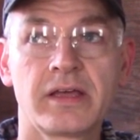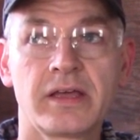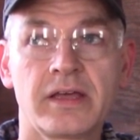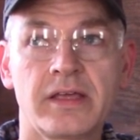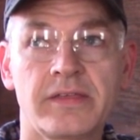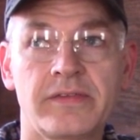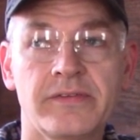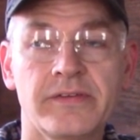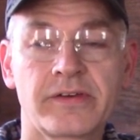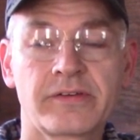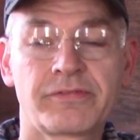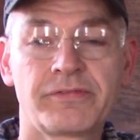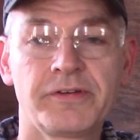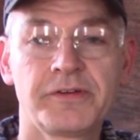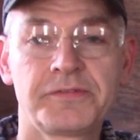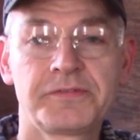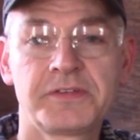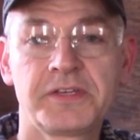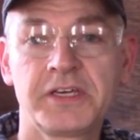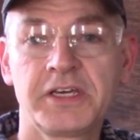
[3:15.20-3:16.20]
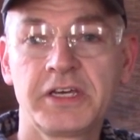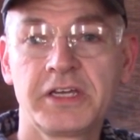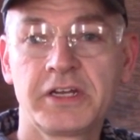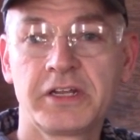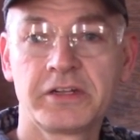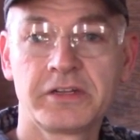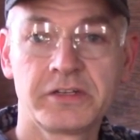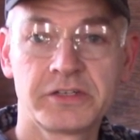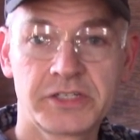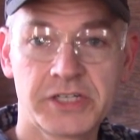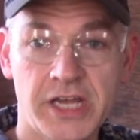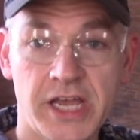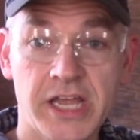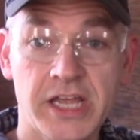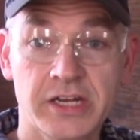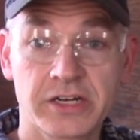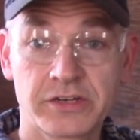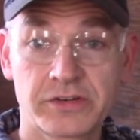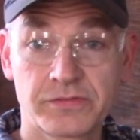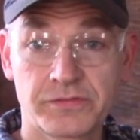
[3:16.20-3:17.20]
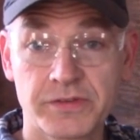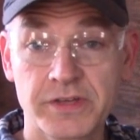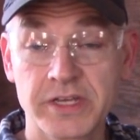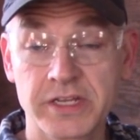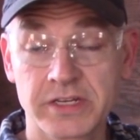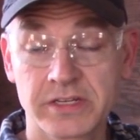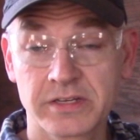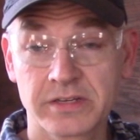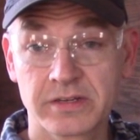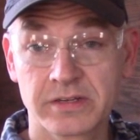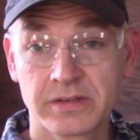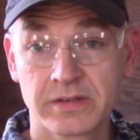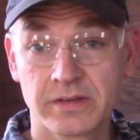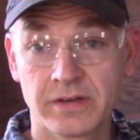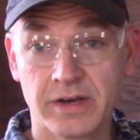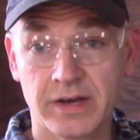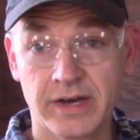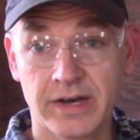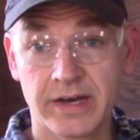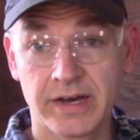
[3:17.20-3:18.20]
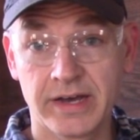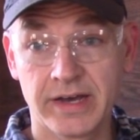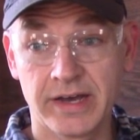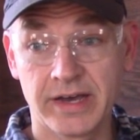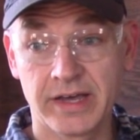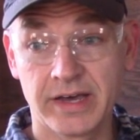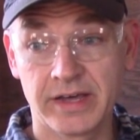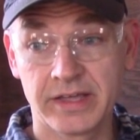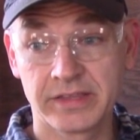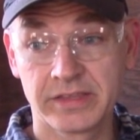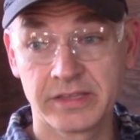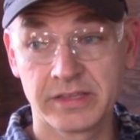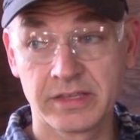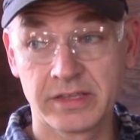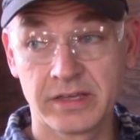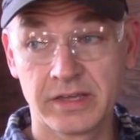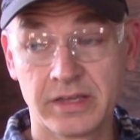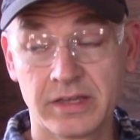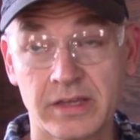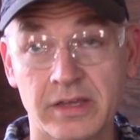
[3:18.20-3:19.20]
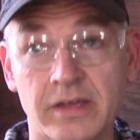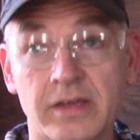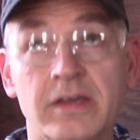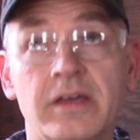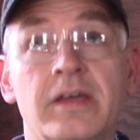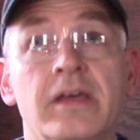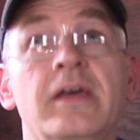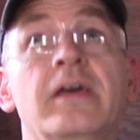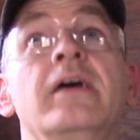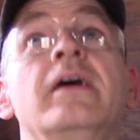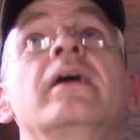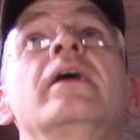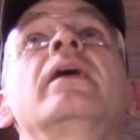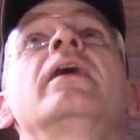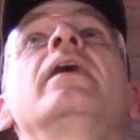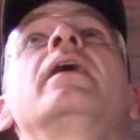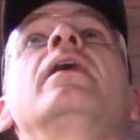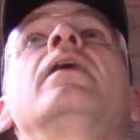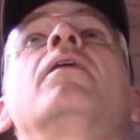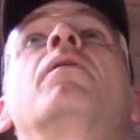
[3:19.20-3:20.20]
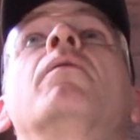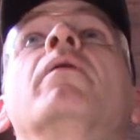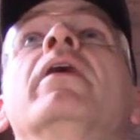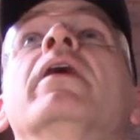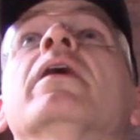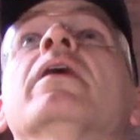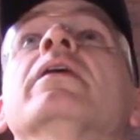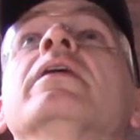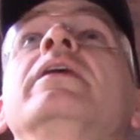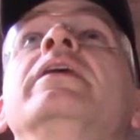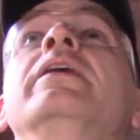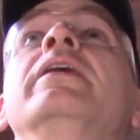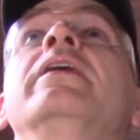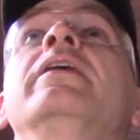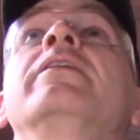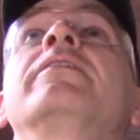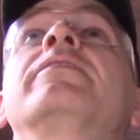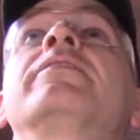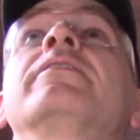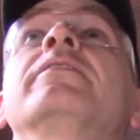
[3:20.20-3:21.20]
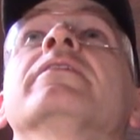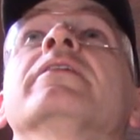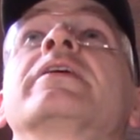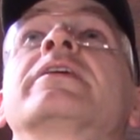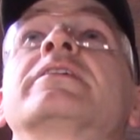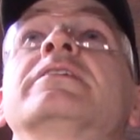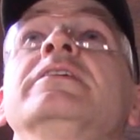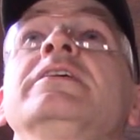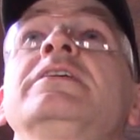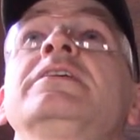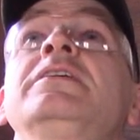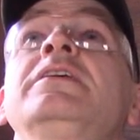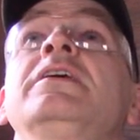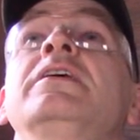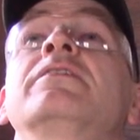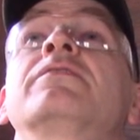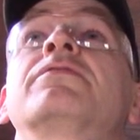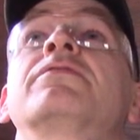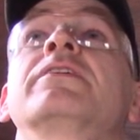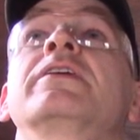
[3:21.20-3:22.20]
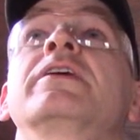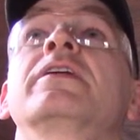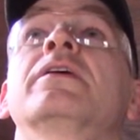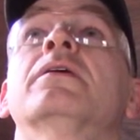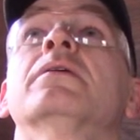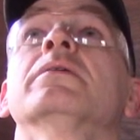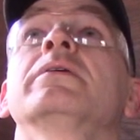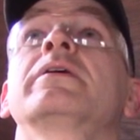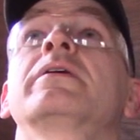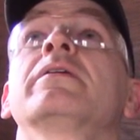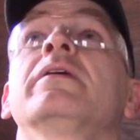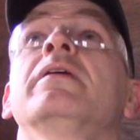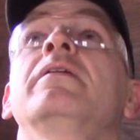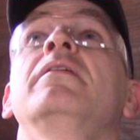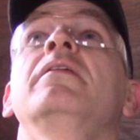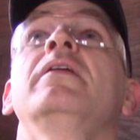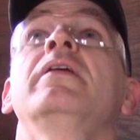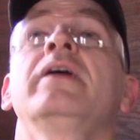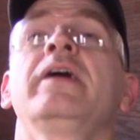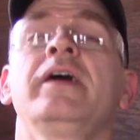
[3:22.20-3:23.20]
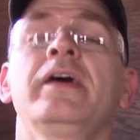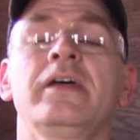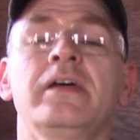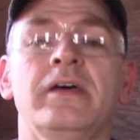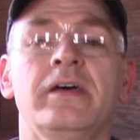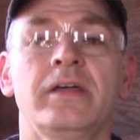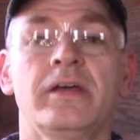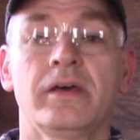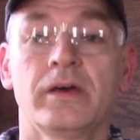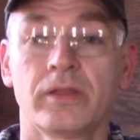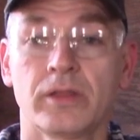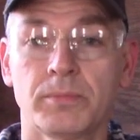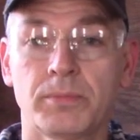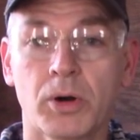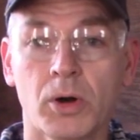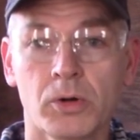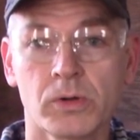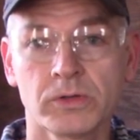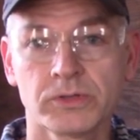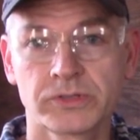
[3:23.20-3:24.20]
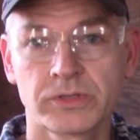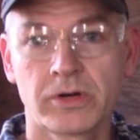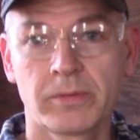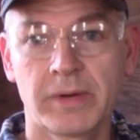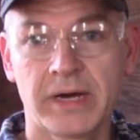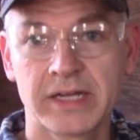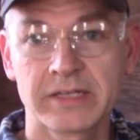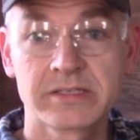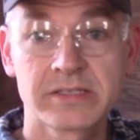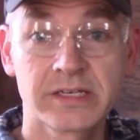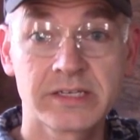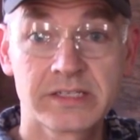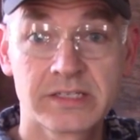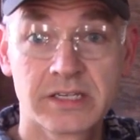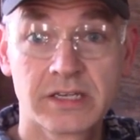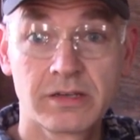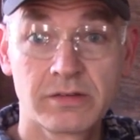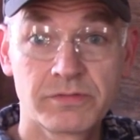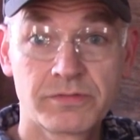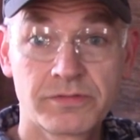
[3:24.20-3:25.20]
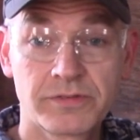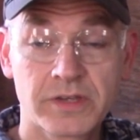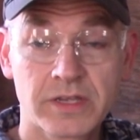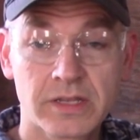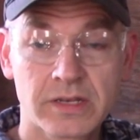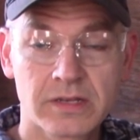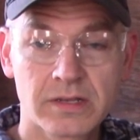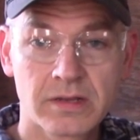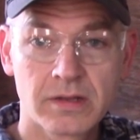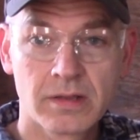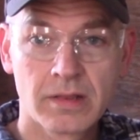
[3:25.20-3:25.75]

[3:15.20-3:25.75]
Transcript: is like 15 and change feet. It is like 16 feet. Holy crap! The poles are about 16 feet.